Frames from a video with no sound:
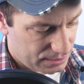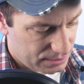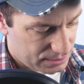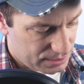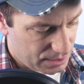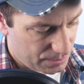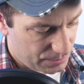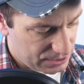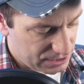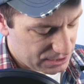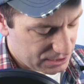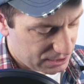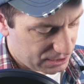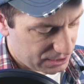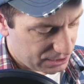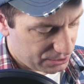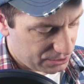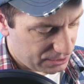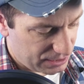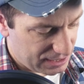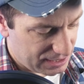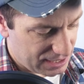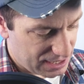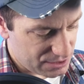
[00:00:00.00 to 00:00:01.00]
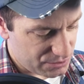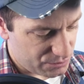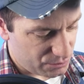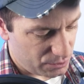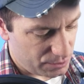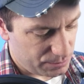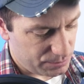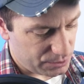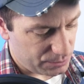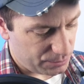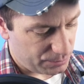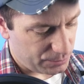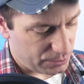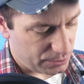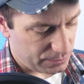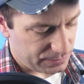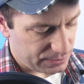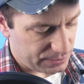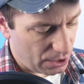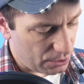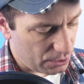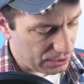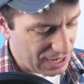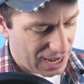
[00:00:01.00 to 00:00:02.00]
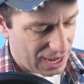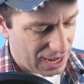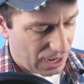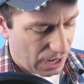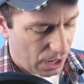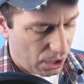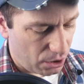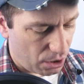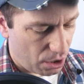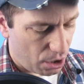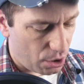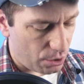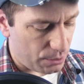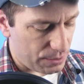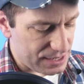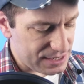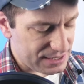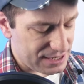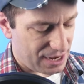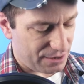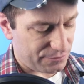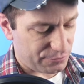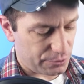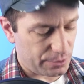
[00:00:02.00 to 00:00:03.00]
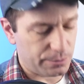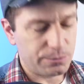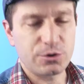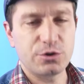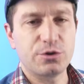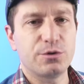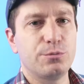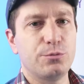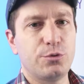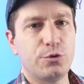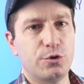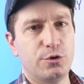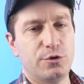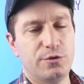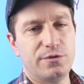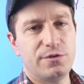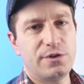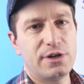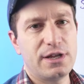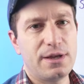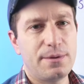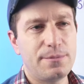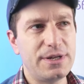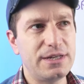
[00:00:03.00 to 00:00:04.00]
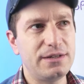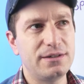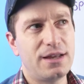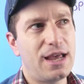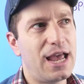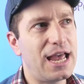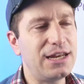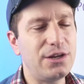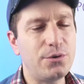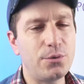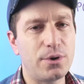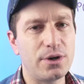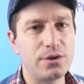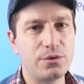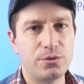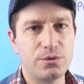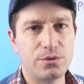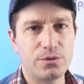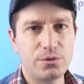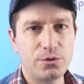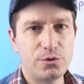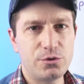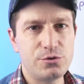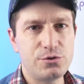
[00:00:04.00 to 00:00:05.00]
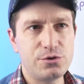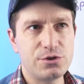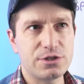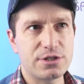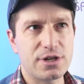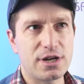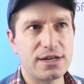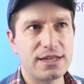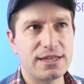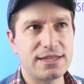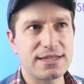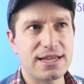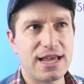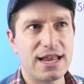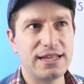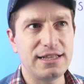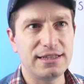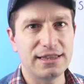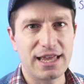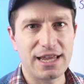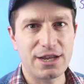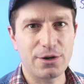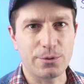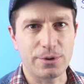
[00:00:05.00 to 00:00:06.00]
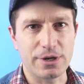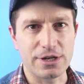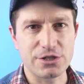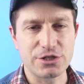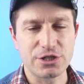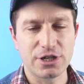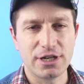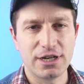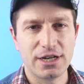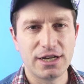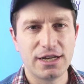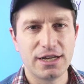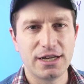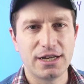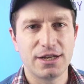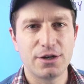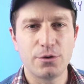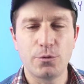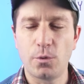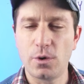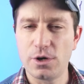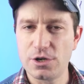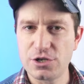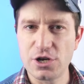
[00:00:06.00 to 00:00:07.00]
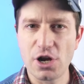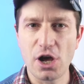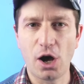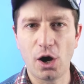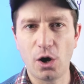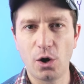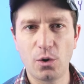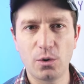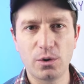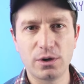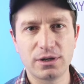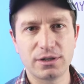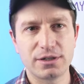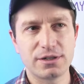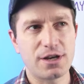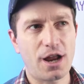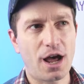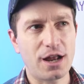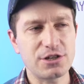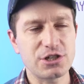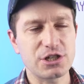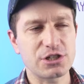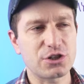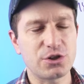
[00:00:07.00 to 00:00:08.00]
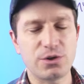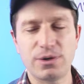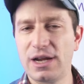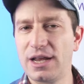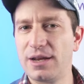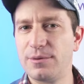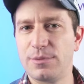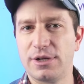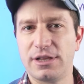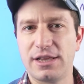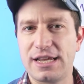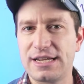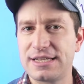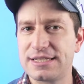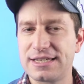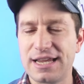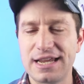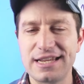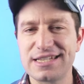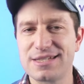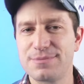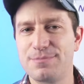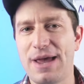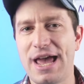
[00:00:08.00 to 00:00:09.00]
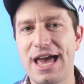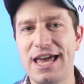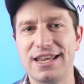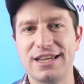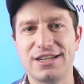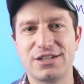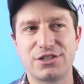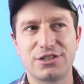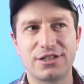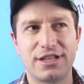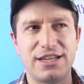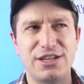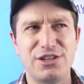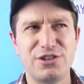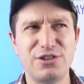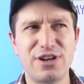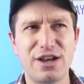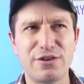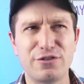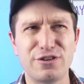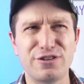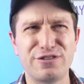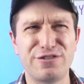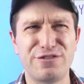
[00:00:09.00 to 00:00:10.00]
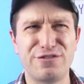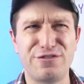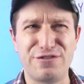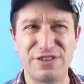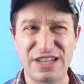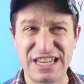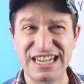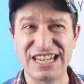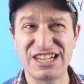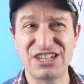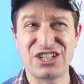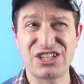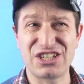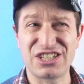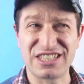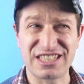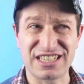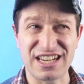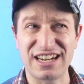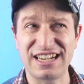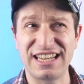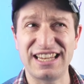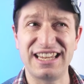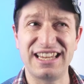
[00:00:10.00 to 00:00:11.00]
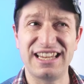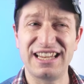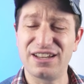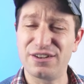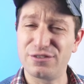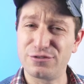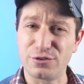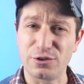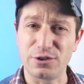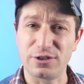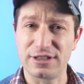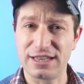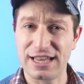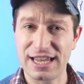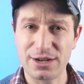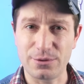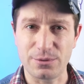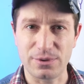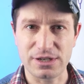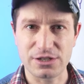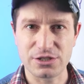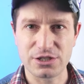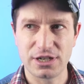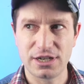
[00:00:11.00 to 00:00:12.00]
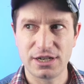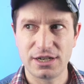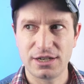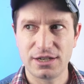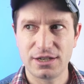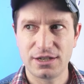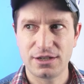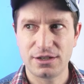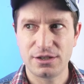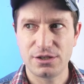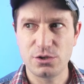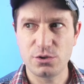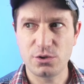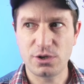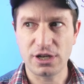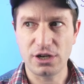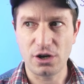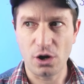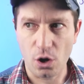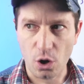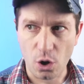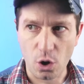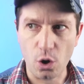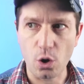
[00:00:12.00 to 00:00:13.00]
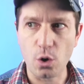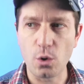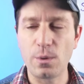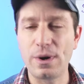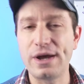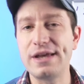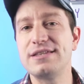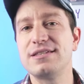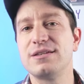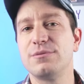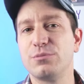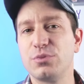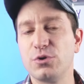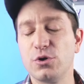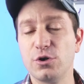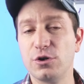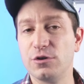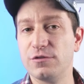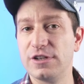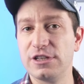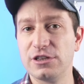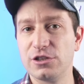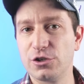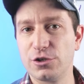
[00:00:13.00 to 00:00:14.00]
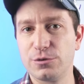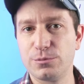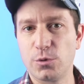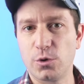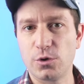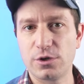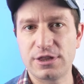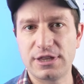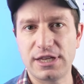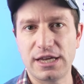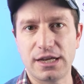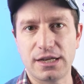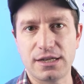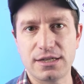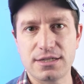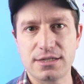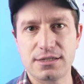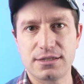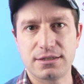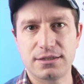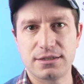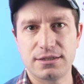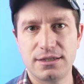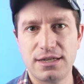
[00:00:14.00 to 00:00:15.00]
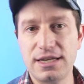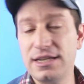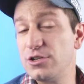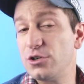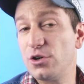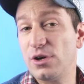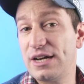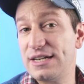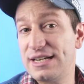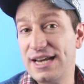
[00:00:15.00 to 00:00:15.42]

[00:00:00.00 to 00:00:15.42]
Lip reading: Someone that's good at Korean has room to improve. Yo, yeah, I'll always have room to improve. I mean, anyone who studies any language would know, not just Korean, but like say Spanish. Like you never finish studying a foreign language. You can always improve and learn more things. In your